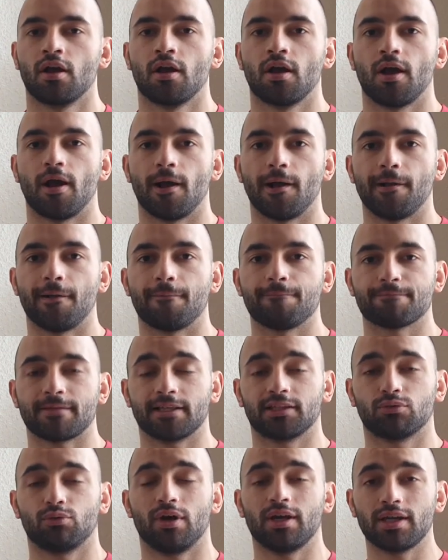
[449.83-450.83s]
on.
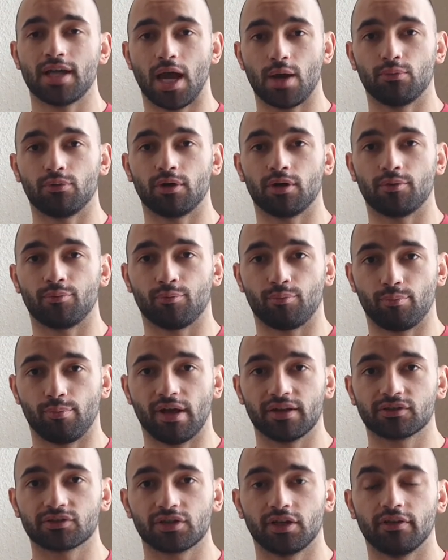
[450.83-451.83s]
That's why our
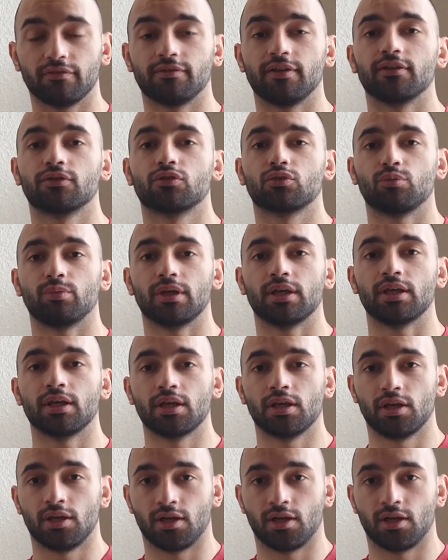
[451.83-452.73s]
back strength needs to be